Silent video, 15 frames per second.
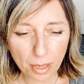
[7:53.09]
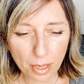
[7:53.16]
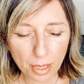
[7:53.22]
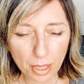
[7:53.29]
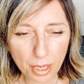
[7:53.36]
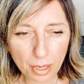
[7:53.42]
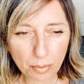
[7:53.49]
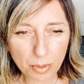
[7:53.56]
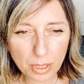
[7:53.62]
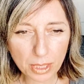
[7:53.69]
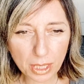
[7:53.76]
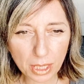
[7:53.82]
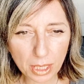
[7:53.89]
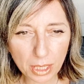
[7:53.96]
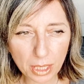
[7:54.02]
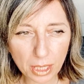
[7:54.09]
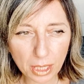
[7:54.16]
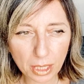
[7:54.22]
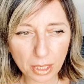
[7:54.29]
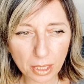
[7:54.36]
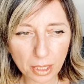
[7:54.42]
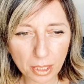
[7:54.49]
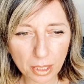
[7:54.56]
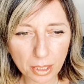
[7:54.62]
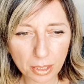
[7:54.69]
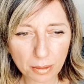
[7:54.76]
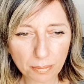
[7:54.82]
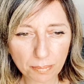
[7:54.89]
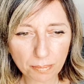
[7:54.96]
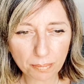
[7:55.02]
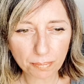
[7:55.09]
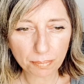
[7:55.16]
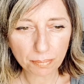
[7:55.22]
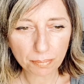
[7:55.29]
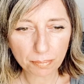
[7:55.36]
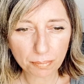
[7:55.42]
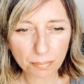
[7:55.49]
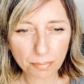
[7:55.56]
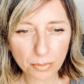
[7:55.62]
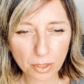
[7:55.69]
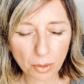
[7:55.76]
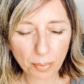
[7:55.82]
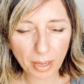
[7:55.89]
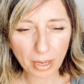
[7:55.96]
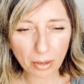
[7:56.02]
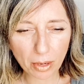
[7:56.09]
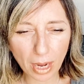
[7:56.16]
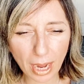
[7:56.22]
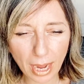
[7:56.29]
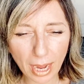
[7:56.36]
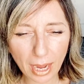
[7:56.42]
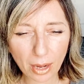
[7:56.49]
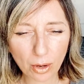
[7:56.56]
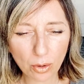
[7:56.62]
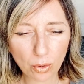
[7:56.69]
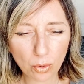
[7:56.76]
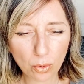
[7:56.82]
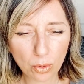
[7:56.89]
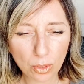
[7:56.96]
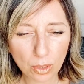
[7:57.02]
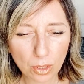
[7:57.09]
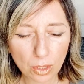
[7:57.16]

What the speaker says: I was thinking about how